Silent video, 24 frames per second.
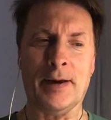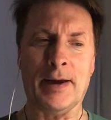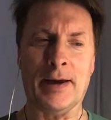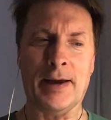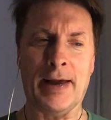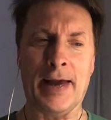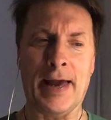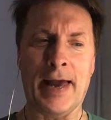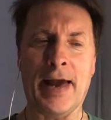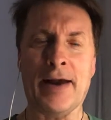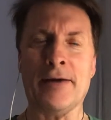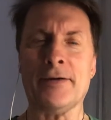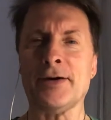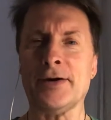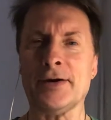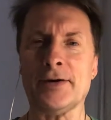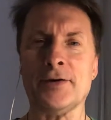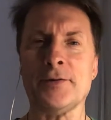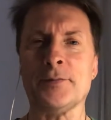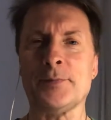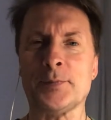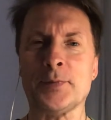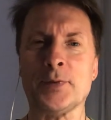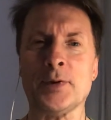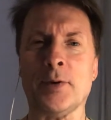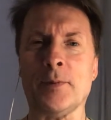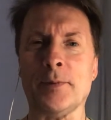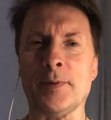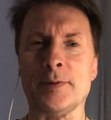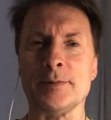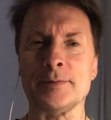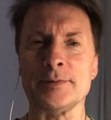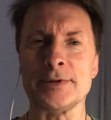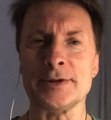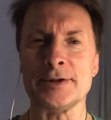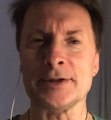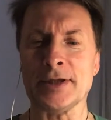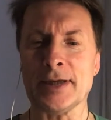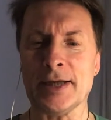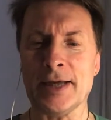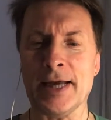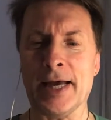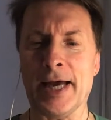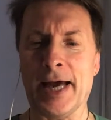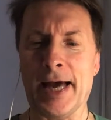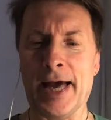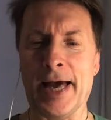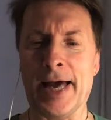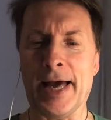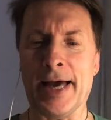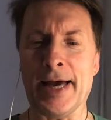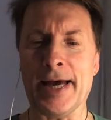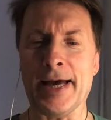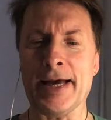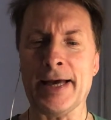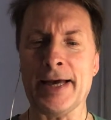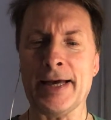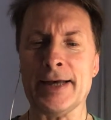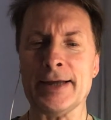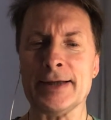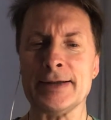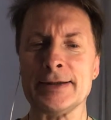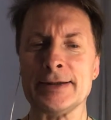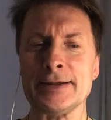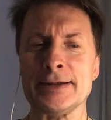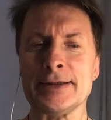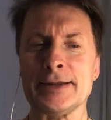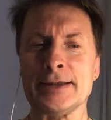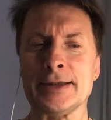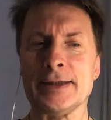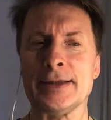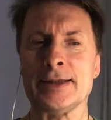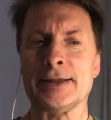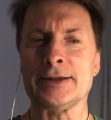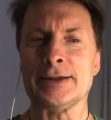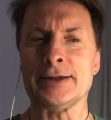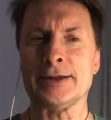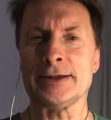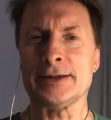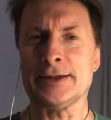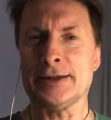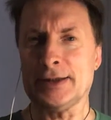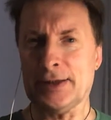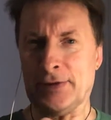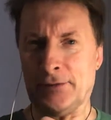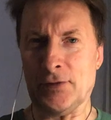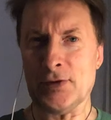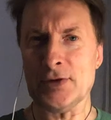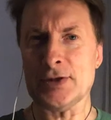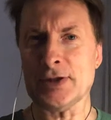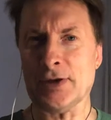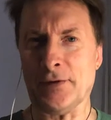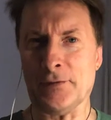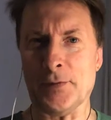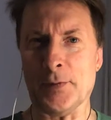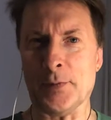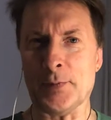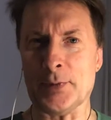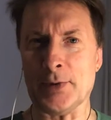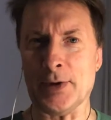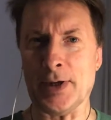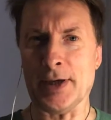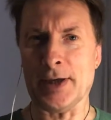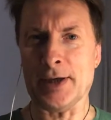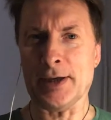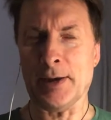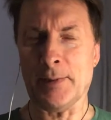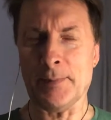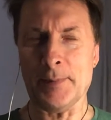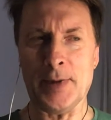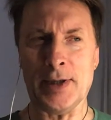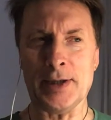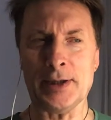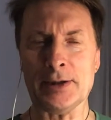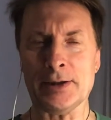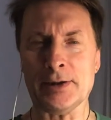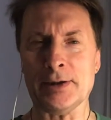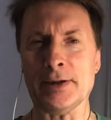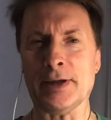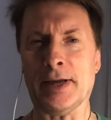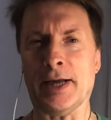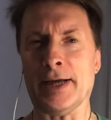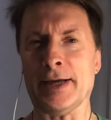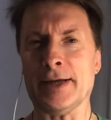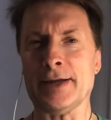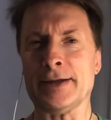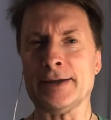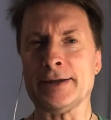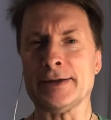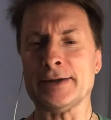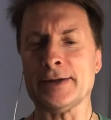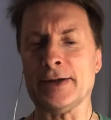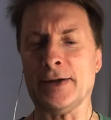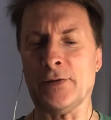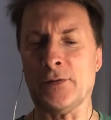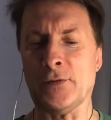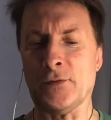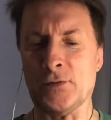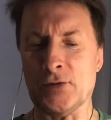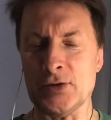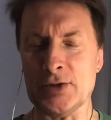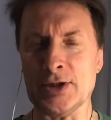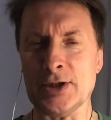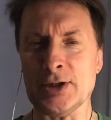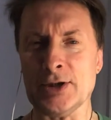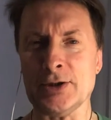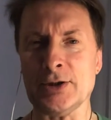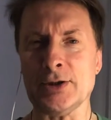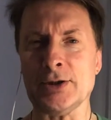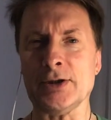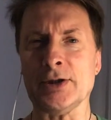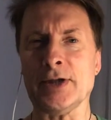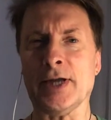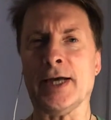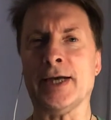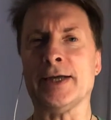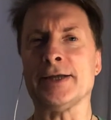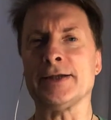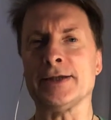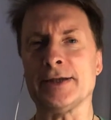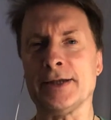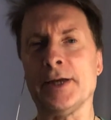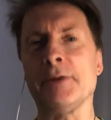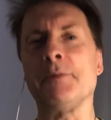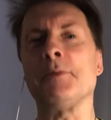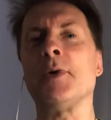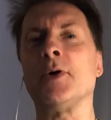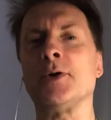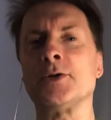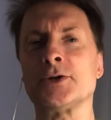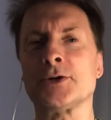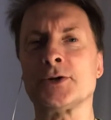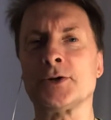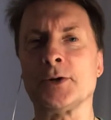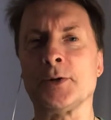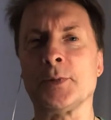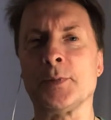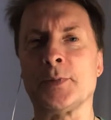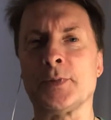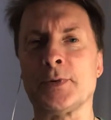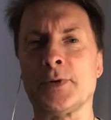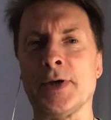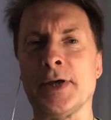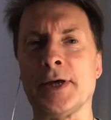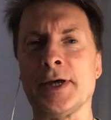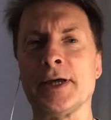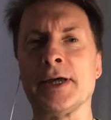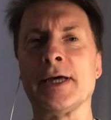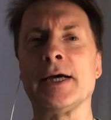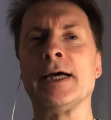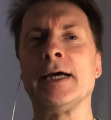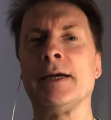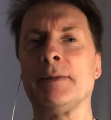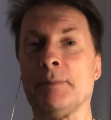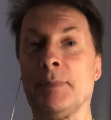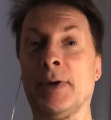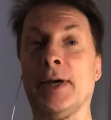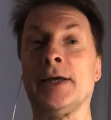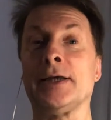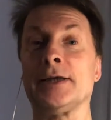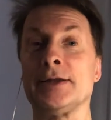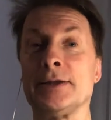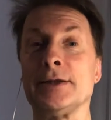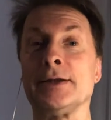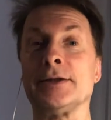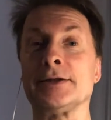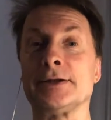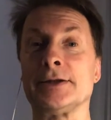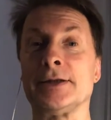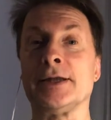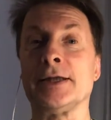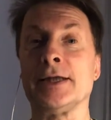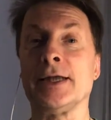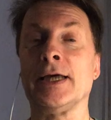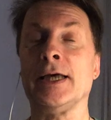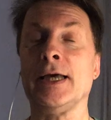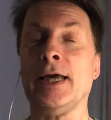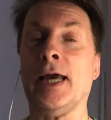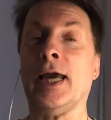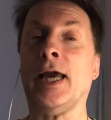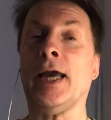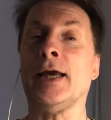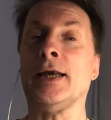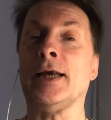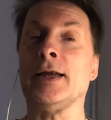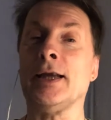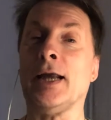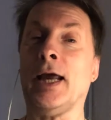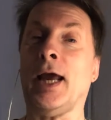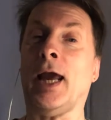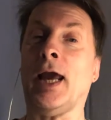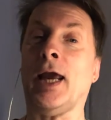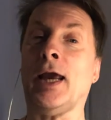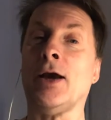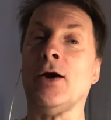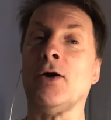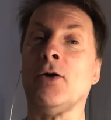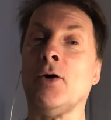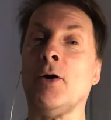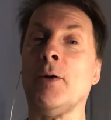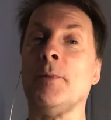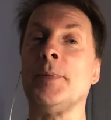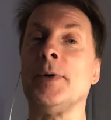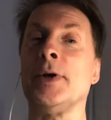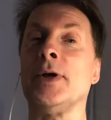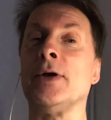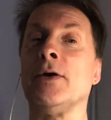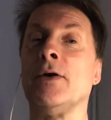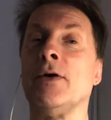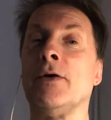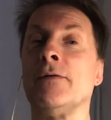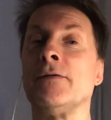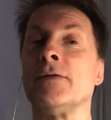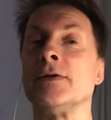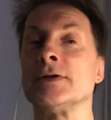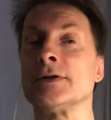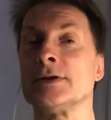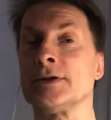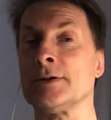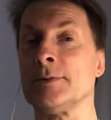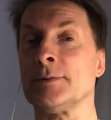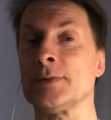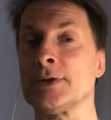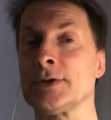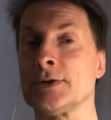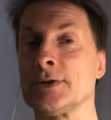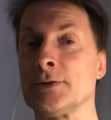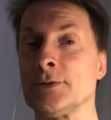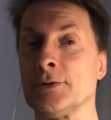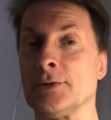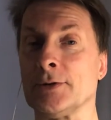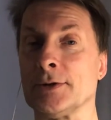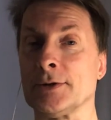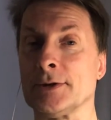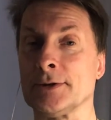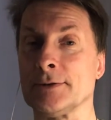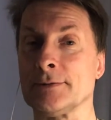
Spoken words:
area of problems, and just give yourself a break, a mental and a physical and an emotional break, by indulging in a hobby of some sort.